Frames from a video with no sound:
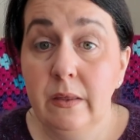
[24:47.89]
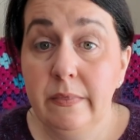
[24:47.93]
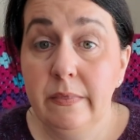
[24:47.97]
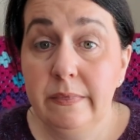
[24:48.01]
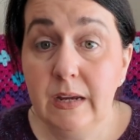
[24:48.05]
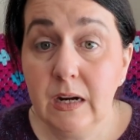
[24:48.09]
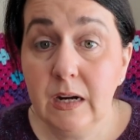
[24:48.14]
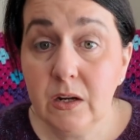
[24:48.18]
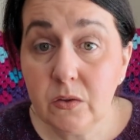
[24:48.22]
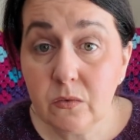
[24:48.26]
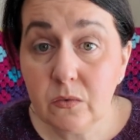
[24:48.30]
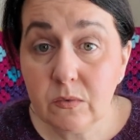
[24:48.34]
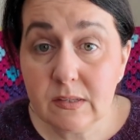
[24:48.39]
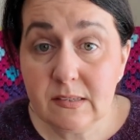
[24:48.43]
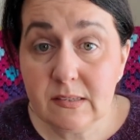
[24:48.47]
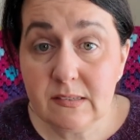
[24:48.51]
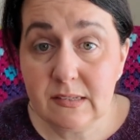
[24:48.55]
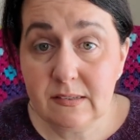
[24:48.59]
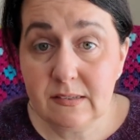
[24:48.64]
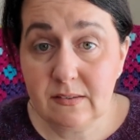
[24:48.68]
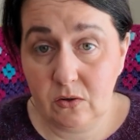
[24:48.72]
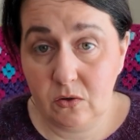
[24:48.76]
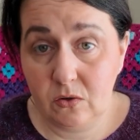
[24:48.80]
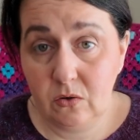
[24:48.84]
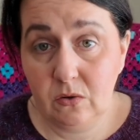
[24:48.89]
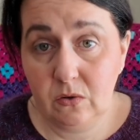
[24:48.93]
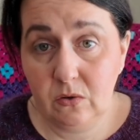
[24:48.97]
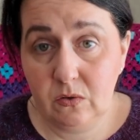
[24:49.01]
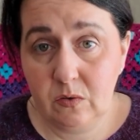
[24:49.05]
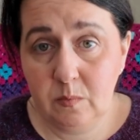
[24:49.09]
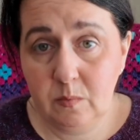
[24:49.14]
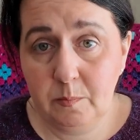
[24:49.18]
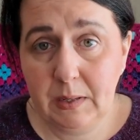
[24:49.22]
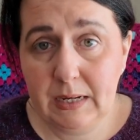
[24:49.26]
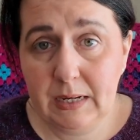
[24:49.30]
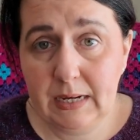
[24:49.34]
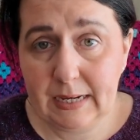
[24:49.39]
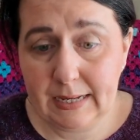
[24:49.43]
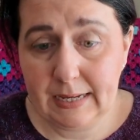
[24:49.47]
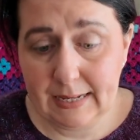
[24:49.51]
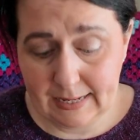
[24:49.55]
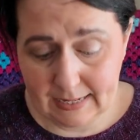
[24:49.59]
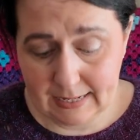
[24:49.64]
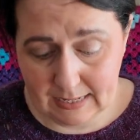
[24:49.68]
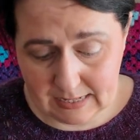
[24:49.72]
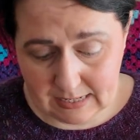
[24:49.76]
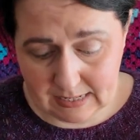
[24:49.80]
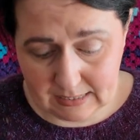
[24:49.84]
they're the Rusty Socks
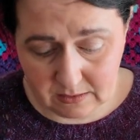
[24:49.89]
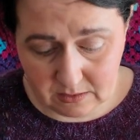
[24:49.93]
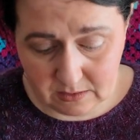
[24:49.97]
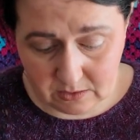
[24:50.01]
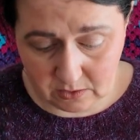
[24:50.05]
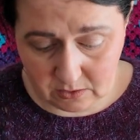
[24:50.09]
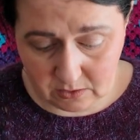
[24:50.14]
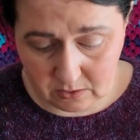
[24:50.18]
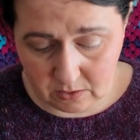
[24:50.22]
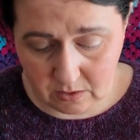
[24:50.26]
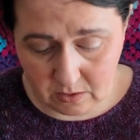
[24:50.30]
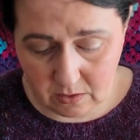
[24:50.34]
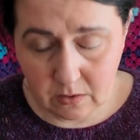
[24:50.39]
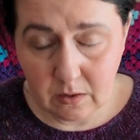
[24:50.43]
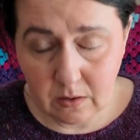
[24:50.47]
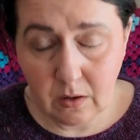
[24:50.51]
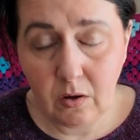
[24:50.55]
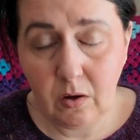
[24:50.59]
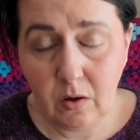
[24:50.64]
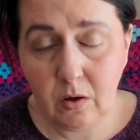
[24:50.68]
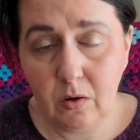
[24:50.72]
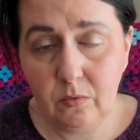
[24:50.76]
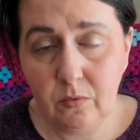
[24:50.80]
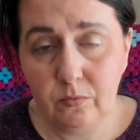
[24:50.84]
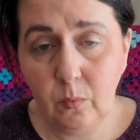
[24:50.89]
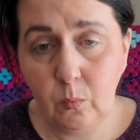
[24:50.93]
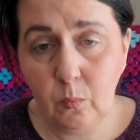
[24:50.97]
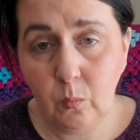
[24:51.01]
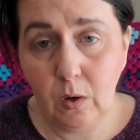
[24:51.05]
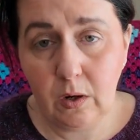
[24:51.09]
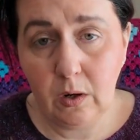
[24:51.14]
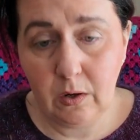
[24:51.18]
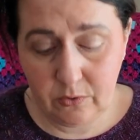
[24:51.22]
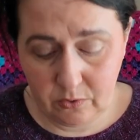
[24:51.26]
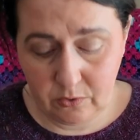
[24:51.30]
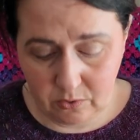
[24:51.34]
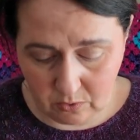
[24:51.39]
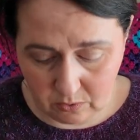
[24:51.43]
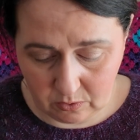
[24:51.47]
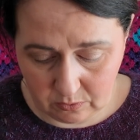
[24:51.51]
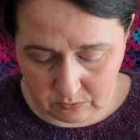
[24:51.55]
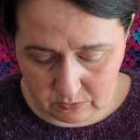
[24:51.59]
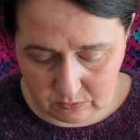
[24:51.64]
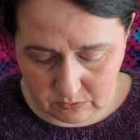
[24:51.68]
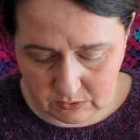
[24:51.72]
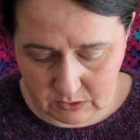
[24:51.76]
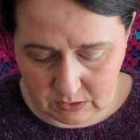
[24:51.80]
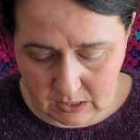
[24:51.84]
by Anne Tucker of Woolen
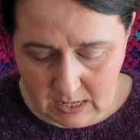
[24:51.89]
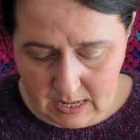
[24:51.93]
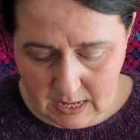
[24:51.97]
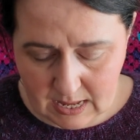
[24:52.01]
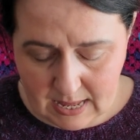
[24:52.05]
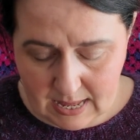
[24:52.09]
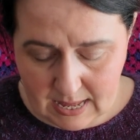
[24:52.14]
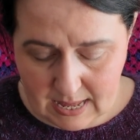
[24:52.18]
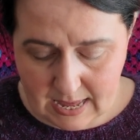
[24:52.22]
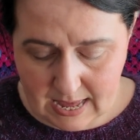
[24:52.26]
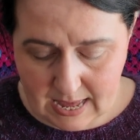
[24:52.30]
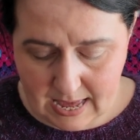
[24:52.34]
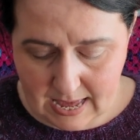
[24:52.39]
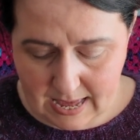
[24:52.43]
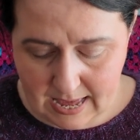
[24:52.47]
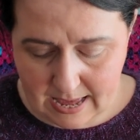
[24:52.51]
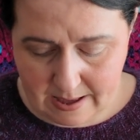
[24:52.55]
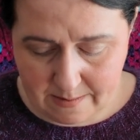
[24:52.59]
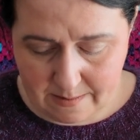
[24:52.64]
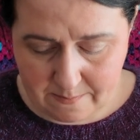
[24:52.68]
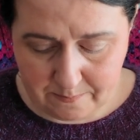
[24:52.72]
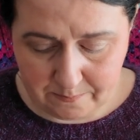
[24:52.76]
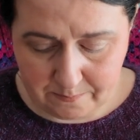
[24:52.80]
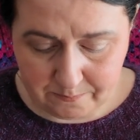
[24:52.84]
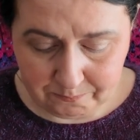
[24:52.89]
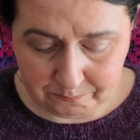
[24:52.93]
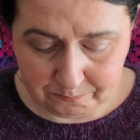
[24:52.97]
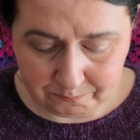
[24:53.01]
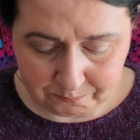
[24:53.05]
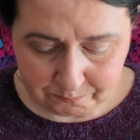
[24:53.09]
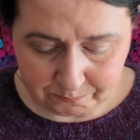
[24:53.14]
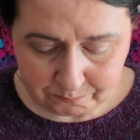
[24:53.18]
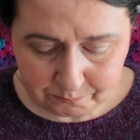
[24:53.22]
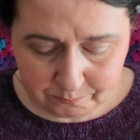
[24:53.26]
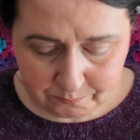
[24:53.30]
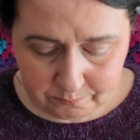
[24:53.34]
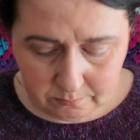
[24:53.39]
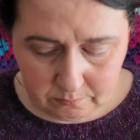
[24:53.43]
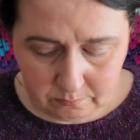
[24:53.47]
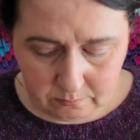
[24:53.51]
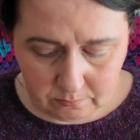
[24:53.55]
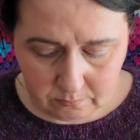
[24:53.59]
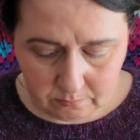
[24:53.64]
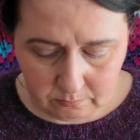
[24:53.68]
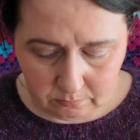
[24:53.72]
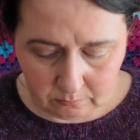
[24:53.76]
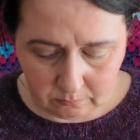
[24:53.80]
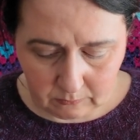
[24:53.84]
Knots, and
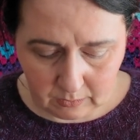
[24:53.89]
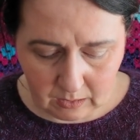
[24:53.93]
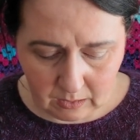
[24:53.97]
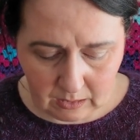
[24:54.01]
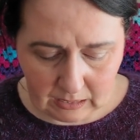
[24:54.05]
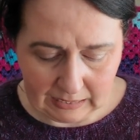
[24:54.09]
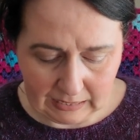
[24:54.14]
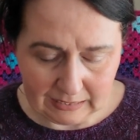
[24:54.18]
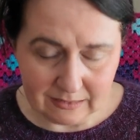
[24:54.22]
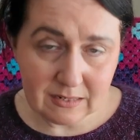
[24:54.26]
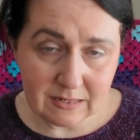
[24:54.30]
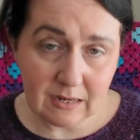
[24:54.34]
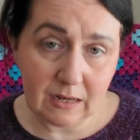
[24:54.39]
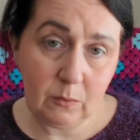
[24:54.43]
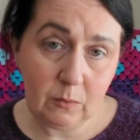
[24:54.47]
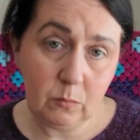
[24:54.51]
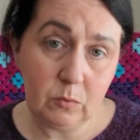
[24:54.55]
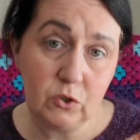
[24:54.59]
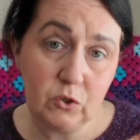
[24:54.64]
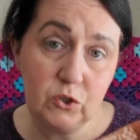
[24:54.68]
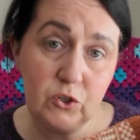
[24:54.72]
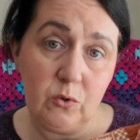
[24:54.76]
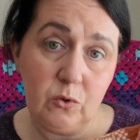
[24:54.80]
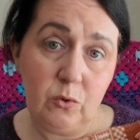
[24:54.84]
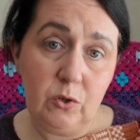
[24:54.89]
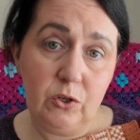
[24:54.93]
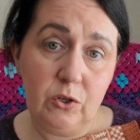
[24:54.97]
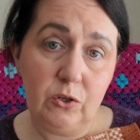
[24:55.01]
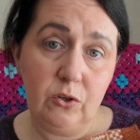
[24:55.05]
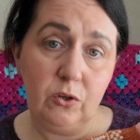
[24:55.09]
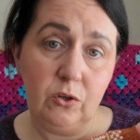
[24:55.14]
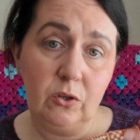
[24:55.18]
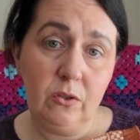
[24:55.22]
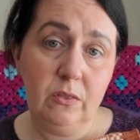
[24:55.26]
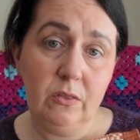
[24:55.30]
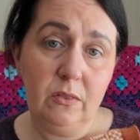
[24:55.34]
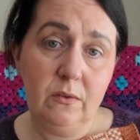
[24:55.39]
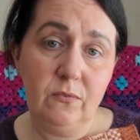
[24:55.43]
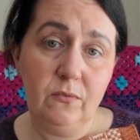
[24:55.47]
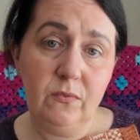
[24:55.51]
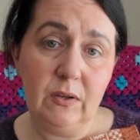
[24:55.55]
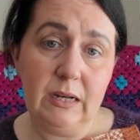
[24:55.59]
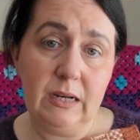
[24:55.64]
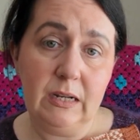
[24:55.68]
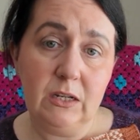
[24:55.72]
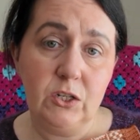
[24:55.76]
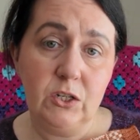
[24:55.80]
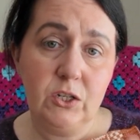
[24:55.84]
I will show you the
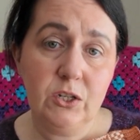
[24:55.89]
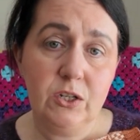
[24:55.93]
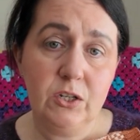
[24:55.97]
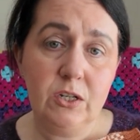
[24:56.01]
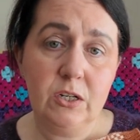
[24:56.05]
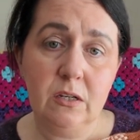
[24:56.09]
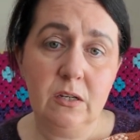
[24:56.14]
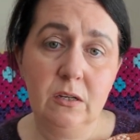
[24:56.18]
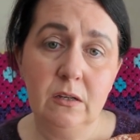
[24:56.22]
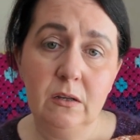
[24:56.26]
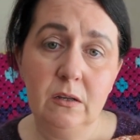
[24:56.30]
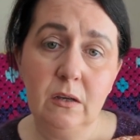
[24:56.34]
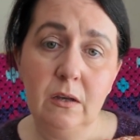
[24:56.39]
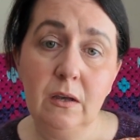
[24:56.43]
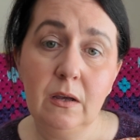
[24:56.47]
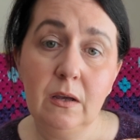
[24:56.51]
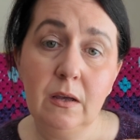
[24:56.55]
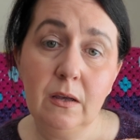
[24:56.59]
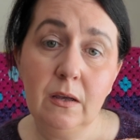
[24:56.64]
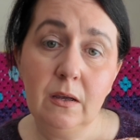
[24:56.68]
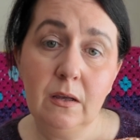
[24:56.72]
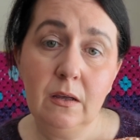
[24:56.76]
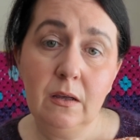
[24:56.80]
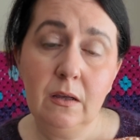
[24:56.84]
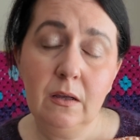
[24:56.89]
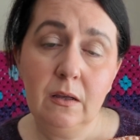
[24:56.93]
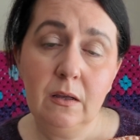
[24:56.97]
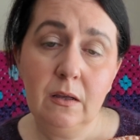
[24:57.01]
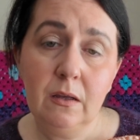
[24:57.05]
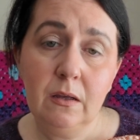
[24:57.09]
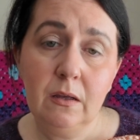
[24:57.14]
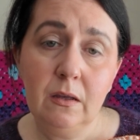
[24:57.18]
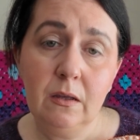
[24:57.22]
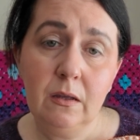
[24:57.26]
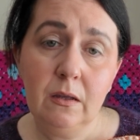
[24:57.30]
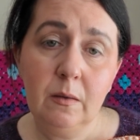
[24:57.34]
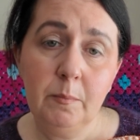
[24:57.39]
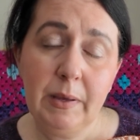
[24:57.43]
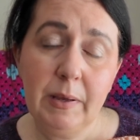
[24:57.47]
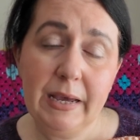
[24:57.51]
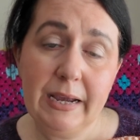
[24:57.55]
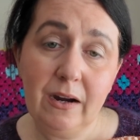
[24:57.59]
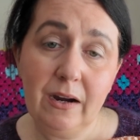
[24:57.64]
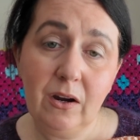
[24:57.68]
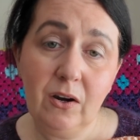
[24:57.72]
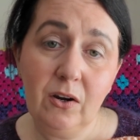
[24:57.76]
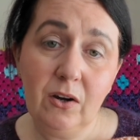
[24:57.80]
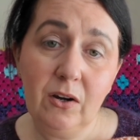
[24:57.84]
finished
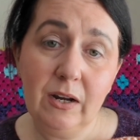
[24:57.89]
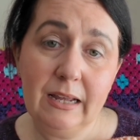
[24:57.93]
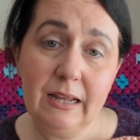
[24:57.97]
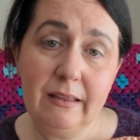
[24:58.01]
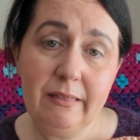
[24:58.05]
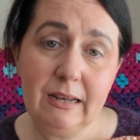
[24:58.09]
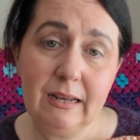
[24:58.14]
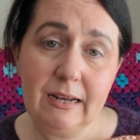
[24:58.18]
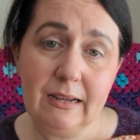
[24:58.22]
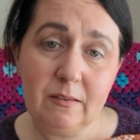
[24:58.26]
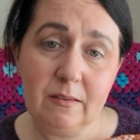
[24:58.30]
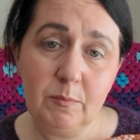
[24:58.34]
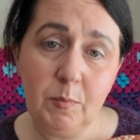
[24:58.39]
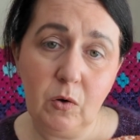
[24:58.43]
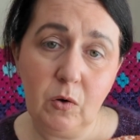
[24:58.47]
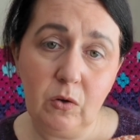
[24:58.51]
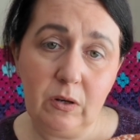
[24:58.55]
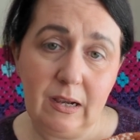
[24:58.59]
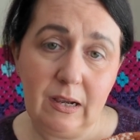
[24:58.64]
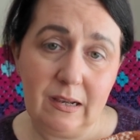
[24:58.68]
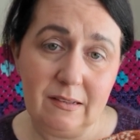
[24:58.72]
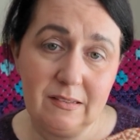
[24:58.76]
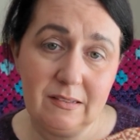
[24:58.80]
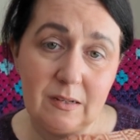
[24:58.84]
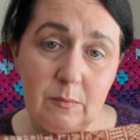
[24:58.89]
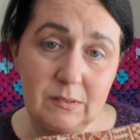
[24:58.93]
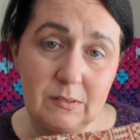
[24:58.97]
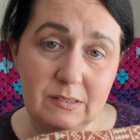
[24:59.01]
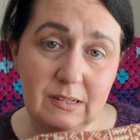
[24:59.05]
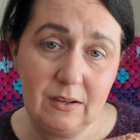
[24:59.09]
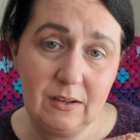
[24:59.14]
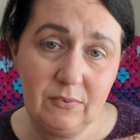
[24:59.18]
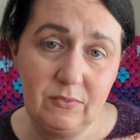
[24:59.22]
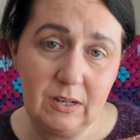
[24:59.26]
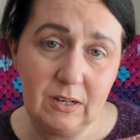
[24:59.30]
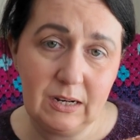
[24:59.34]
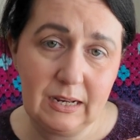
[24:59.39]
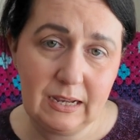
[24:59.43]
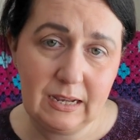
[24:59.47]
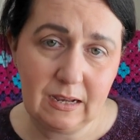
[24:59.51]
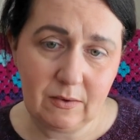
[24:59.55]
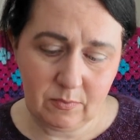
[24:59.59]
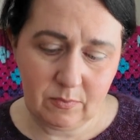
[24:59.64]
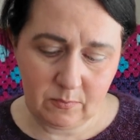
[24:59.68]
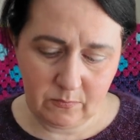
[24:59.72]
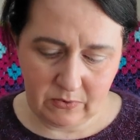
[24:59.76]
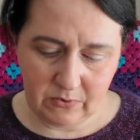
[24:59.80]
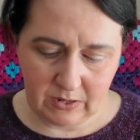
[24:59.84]
pair in the next podcast. I will definitely
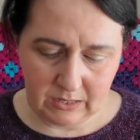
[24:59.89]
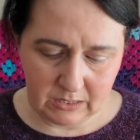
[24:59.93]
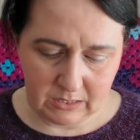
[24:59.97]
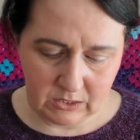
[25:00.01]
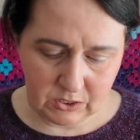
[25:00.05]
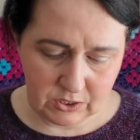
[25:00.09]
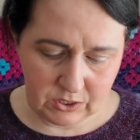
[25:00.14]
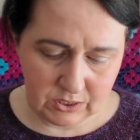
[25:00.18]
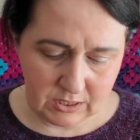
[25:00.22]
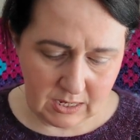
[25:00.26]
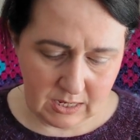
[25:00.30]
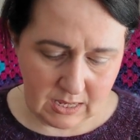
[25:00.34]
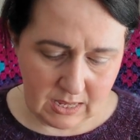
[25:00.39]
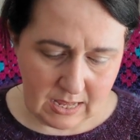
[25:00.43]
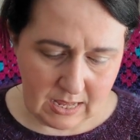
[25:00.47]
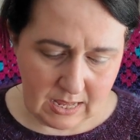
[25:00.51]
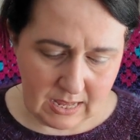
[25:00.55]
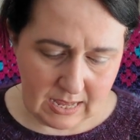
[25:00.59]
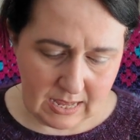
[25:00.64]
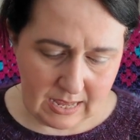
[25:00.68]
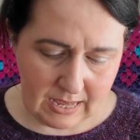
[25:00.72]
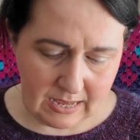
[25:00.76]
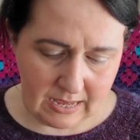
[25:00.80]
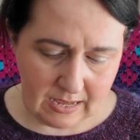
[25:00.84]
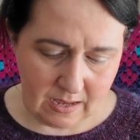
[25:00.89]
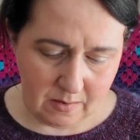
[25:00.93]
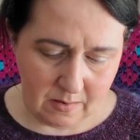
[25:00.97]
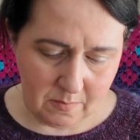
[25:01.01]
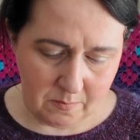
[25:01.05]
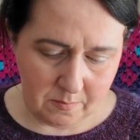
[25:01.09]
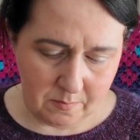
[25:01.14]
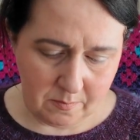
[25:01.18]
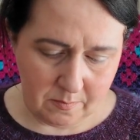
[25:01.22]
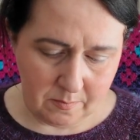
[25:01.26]
have them finished. I